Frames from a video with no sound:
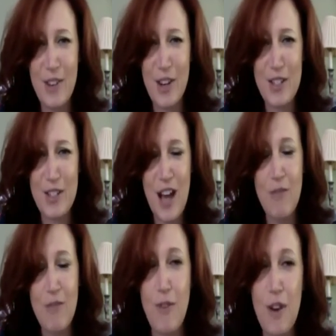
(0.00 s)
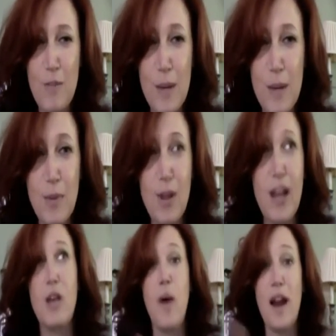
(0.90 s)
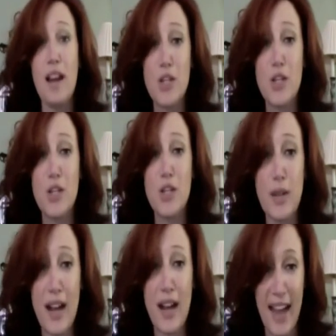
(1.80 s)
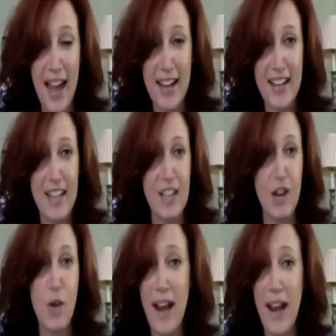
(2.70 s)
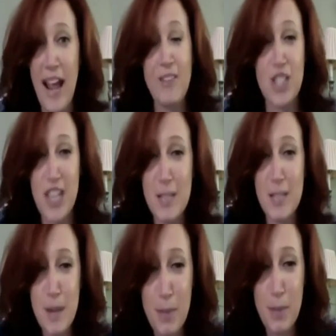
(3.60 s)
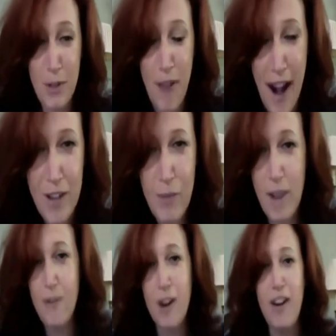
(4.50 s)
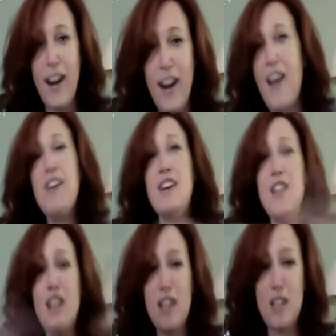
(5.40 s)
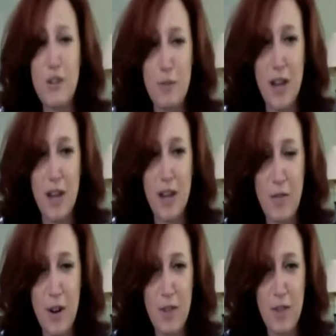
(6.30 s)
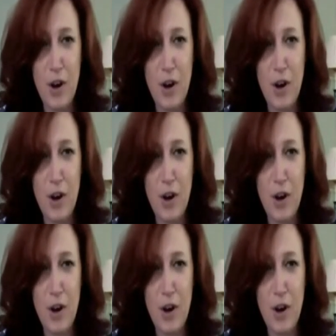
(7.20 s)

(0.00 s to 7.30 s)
for yourself and for other people and you want to do it online and you don't want to have to chase people around, you want to figure it out, you can do it from the comfort of